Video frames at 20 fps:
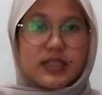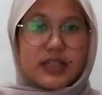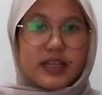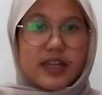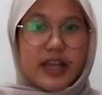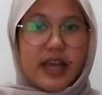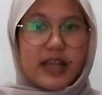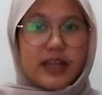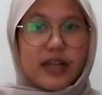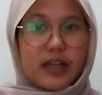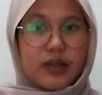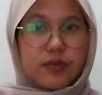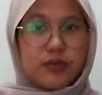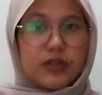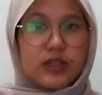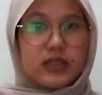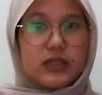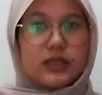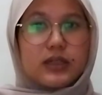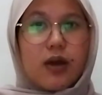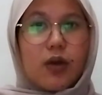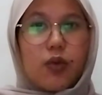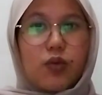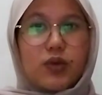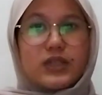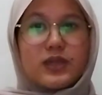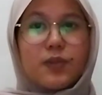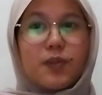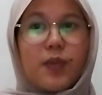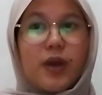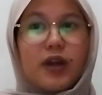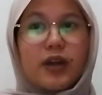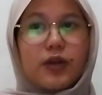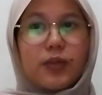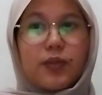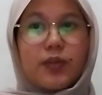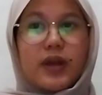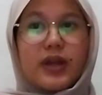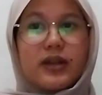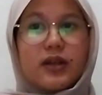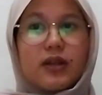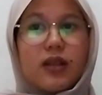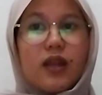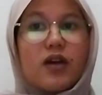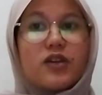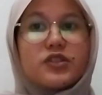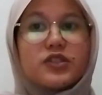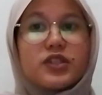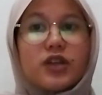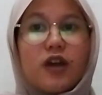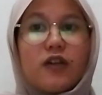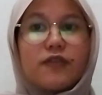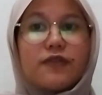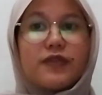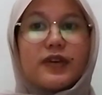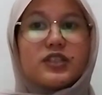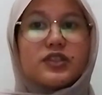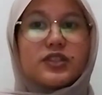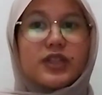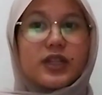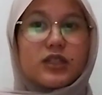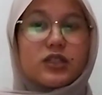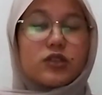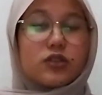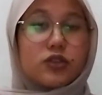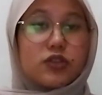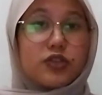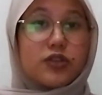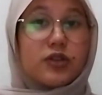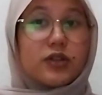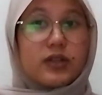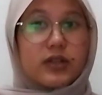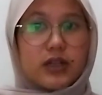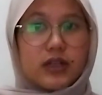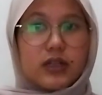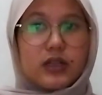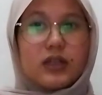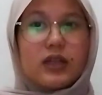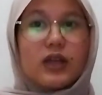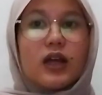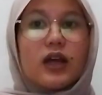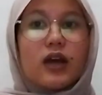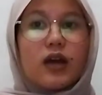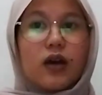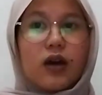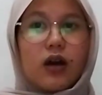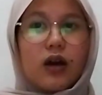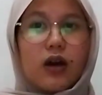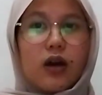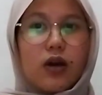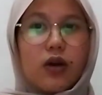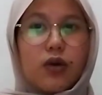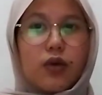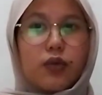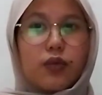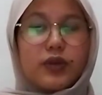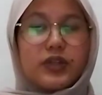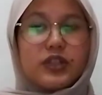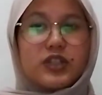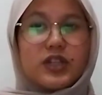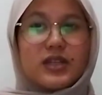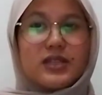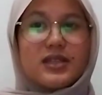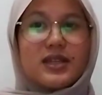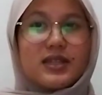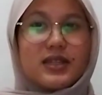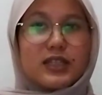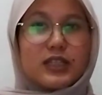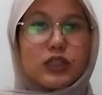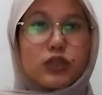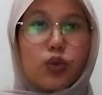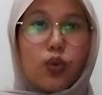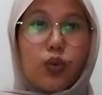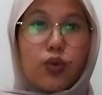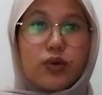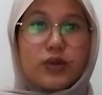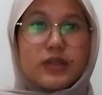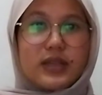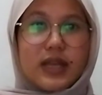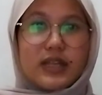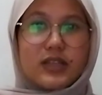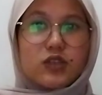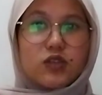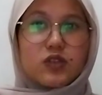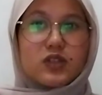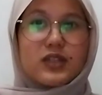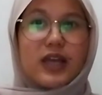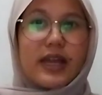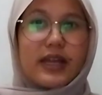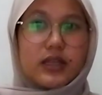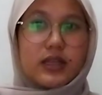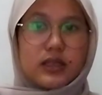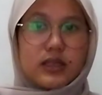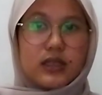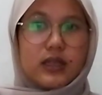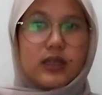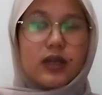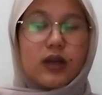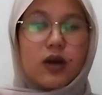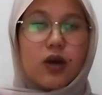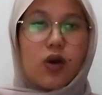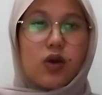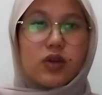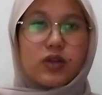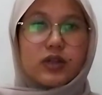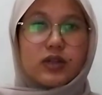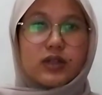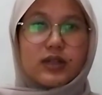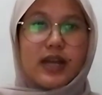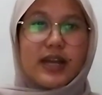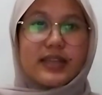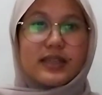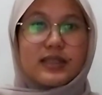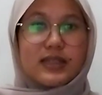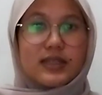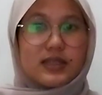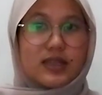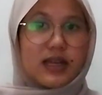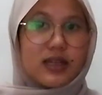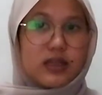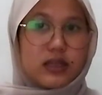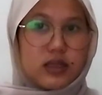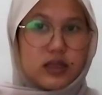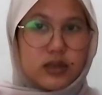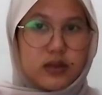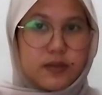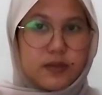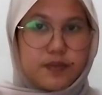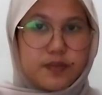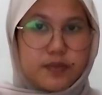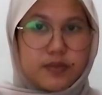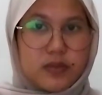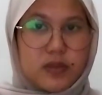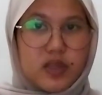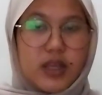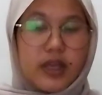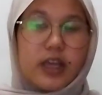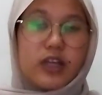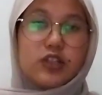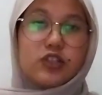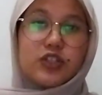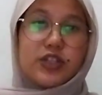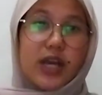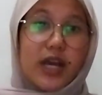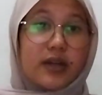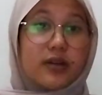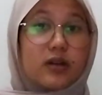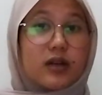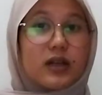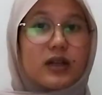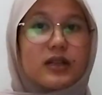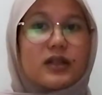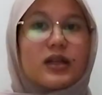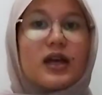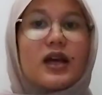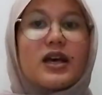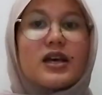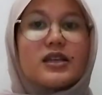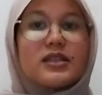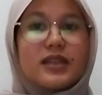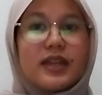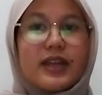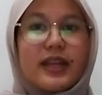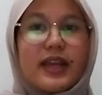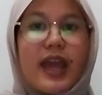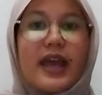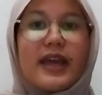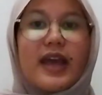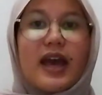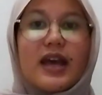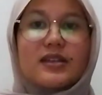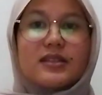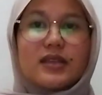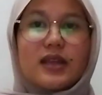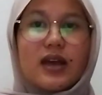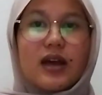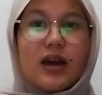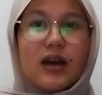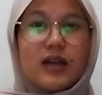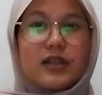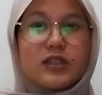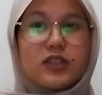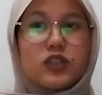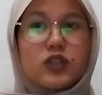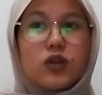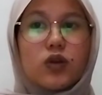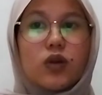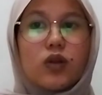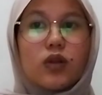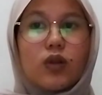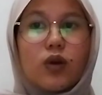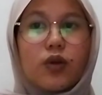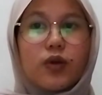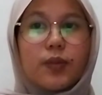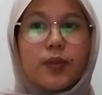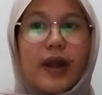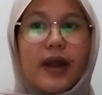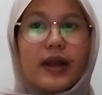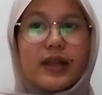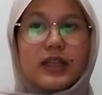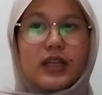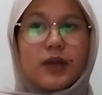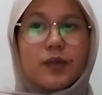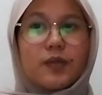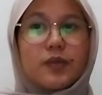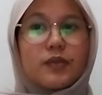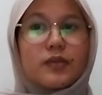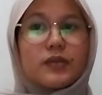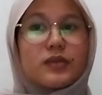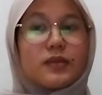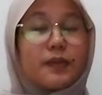CDA network was marked by the launch of Van Tijk's journal, which is Discourse and Society, on 1990. In general, CDA as a school or paradigm